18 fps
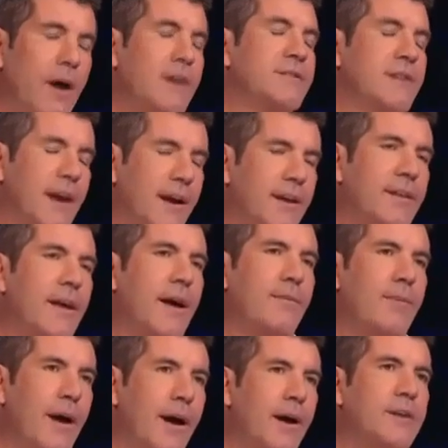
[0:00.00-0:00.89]
but I take
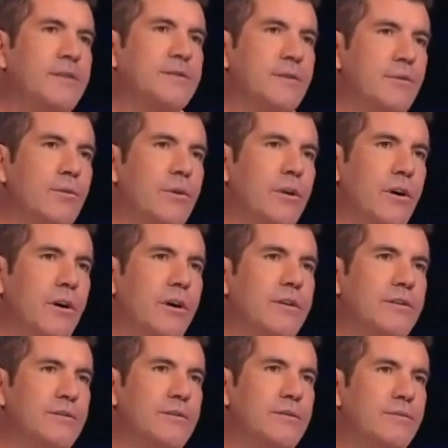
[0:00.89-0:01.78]
that back because it
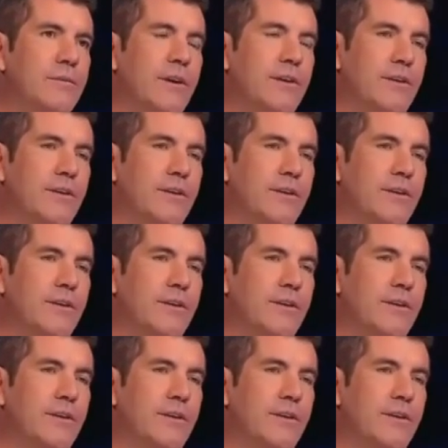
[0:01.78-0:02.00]
worked.